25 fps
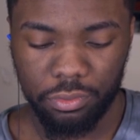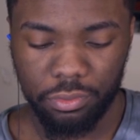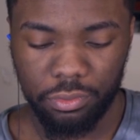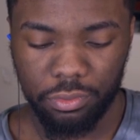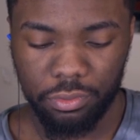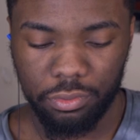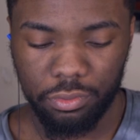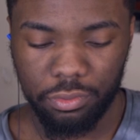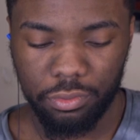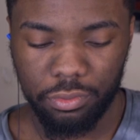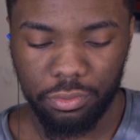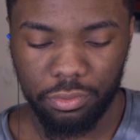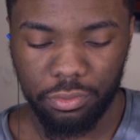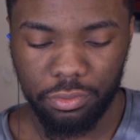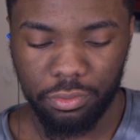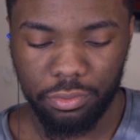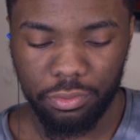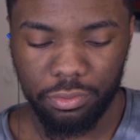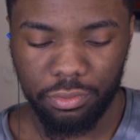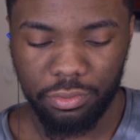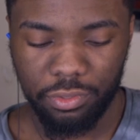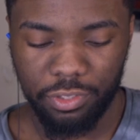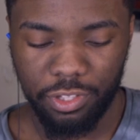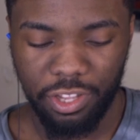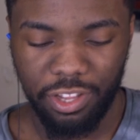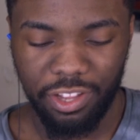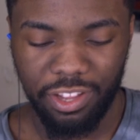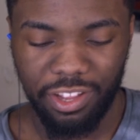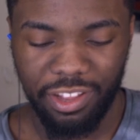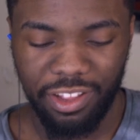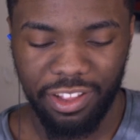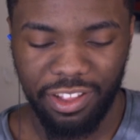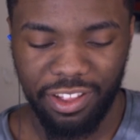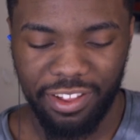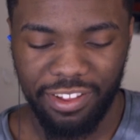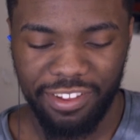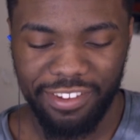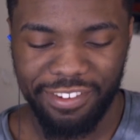
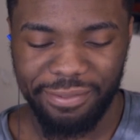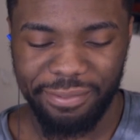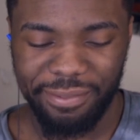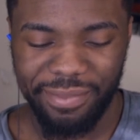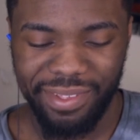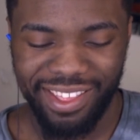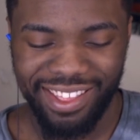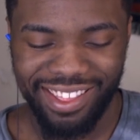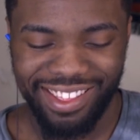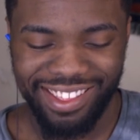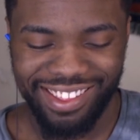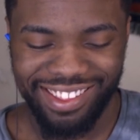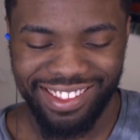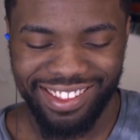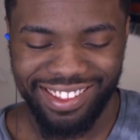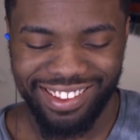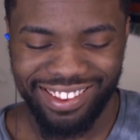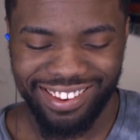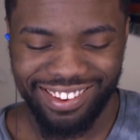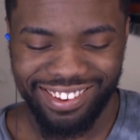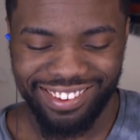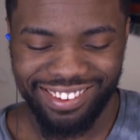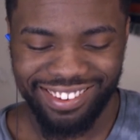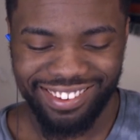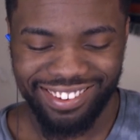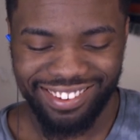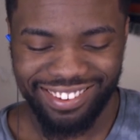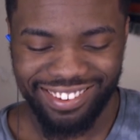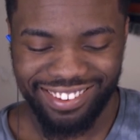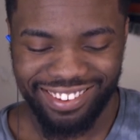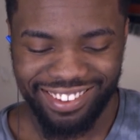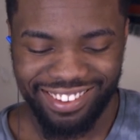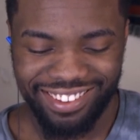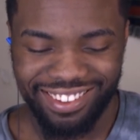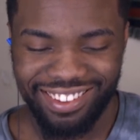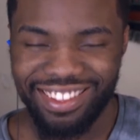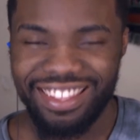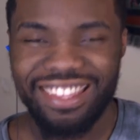Oh
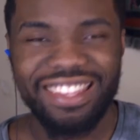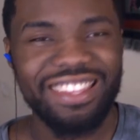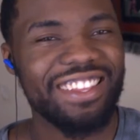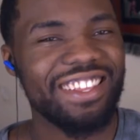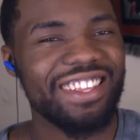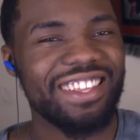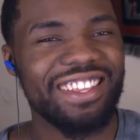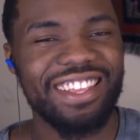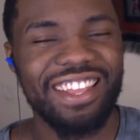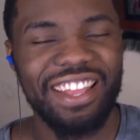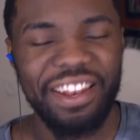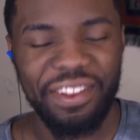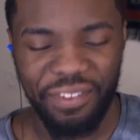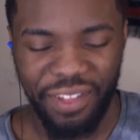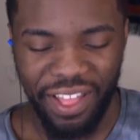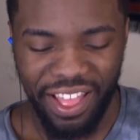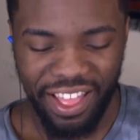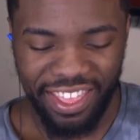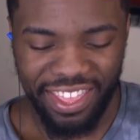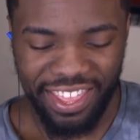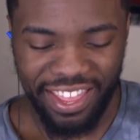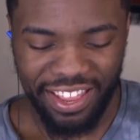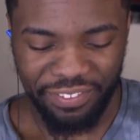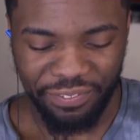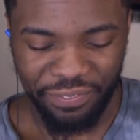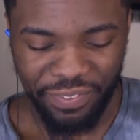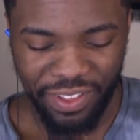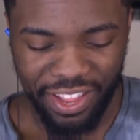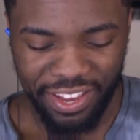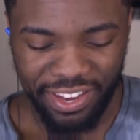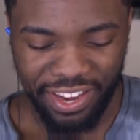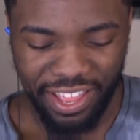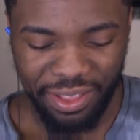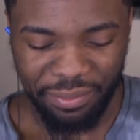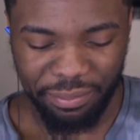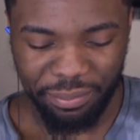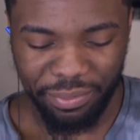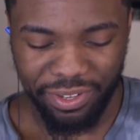man, you, you gotta you gotta find
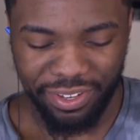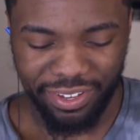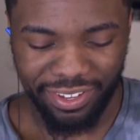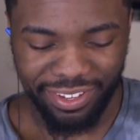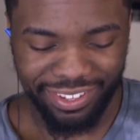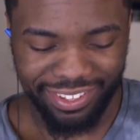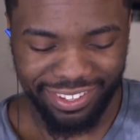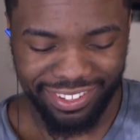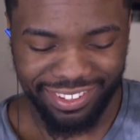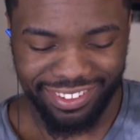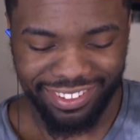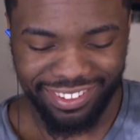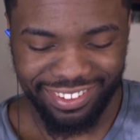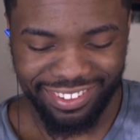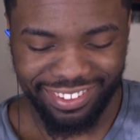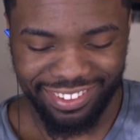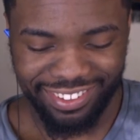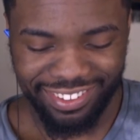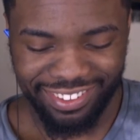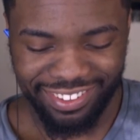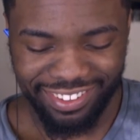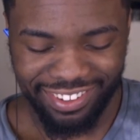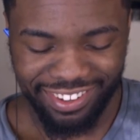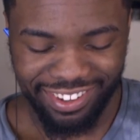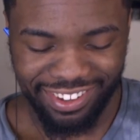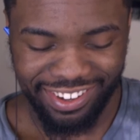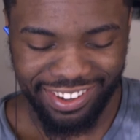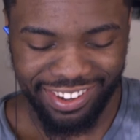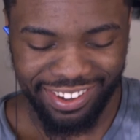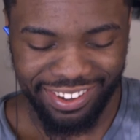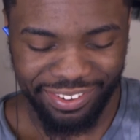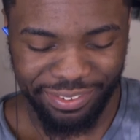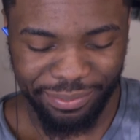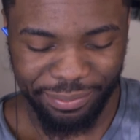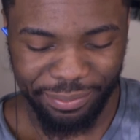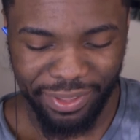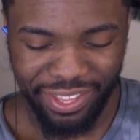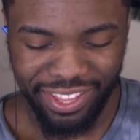that book.
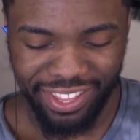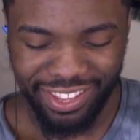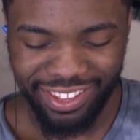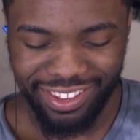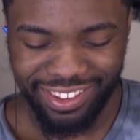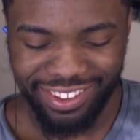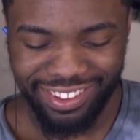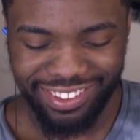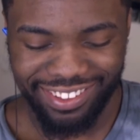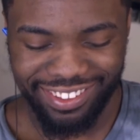Oh man.